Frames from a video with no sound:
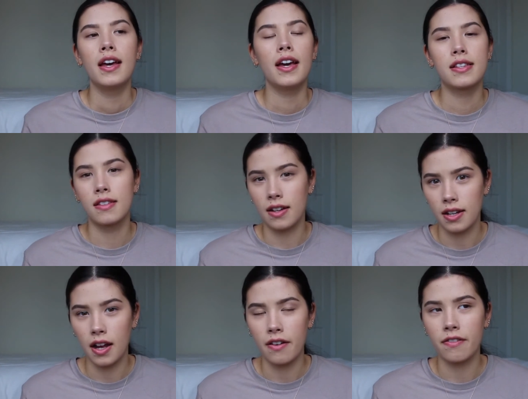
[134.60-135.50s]
It's not
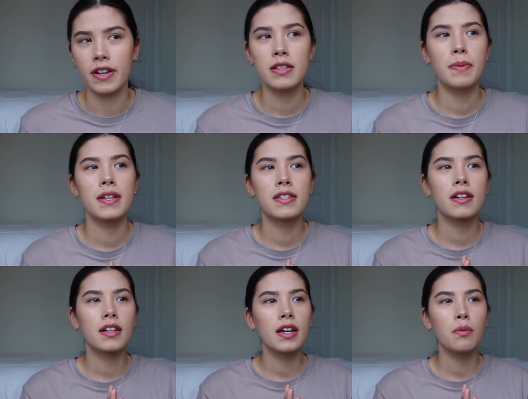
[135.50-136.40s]
enough. Because
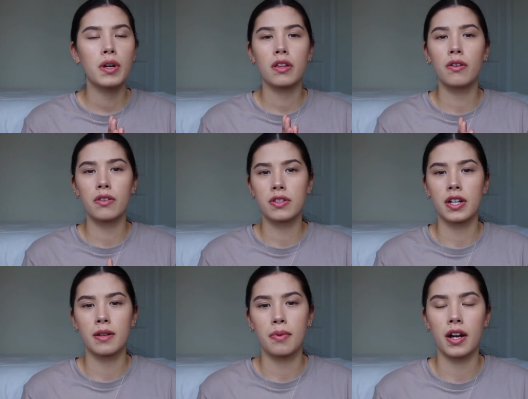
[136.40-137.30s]
basically with all those
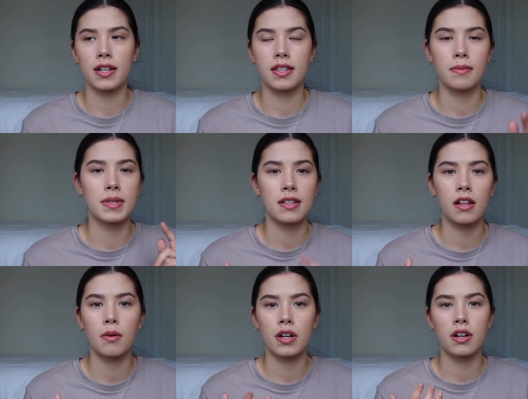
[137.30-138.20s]
kind of products like
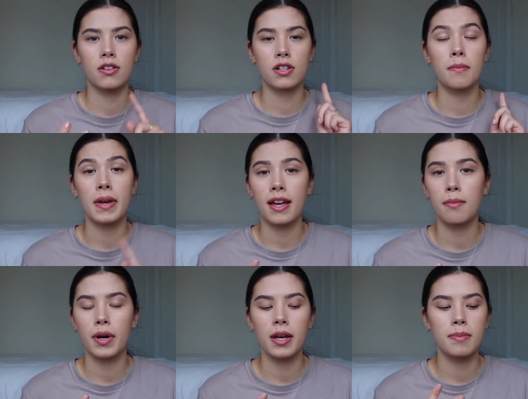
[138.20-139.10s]
micellar waters or
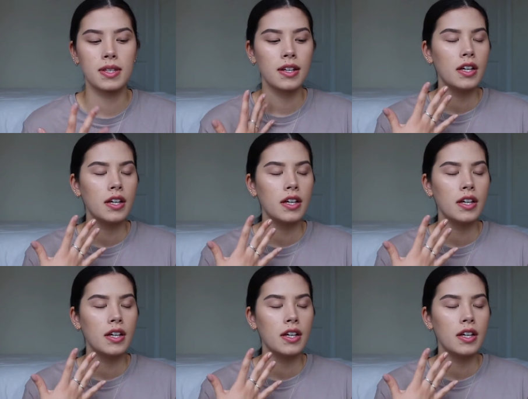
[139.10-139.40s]
makeup wipes,